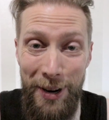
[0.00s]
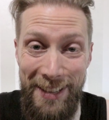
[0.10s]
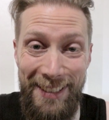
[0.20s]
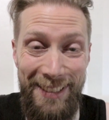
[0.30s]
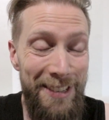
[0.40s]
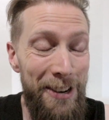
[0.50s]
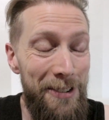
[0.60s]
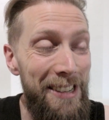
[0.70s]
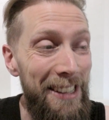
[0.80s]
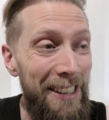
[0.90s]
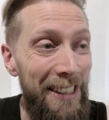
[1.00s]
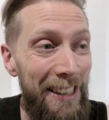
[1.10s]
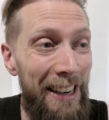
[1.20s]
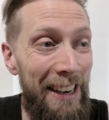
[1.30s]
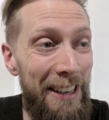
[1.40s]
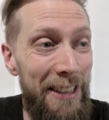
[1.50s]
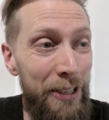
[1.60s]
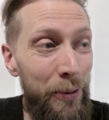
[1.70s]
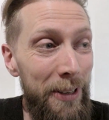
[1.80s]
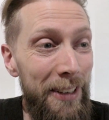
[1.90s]
quit. You know, I
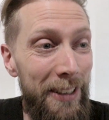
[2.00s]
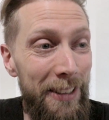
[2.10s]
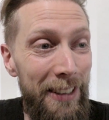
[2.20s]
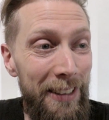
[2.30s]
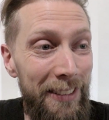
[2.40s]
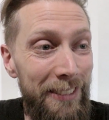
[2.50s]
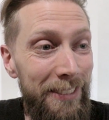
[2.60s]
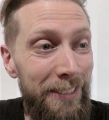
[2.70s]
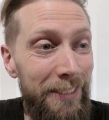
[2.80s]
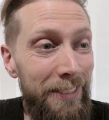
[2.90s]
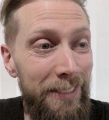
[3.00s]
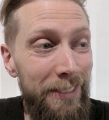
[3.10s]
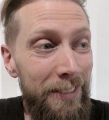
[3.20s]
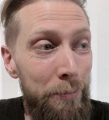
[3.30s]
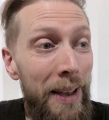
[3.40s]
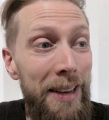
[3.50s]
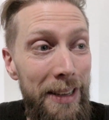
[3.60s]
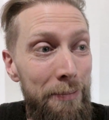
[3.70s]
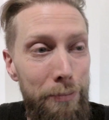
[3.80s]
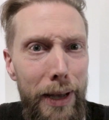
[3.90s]
quit nicotine
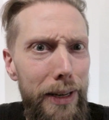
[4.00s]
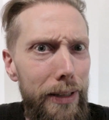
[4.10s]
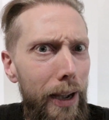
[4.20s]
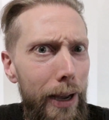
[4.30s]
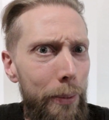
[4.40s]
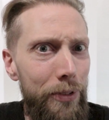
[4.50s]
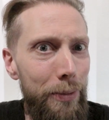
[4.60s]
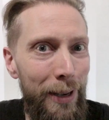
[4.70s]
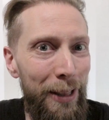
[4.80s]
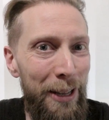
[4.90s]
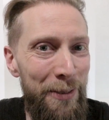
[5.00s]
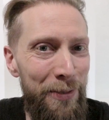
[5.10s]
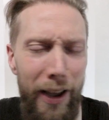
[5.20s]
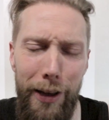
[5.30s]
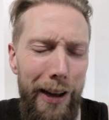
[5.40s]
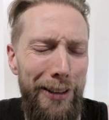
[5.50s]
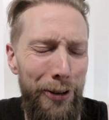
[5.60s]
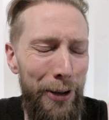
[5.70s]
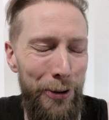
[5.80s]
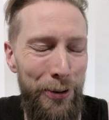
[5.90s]
many many times in my life. I I know
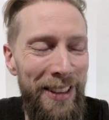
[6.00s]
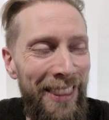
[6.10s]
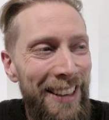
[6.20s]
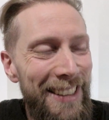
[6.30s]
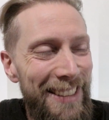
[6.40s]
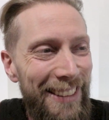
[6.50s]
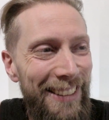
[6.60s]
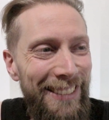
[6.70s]
how to quit things.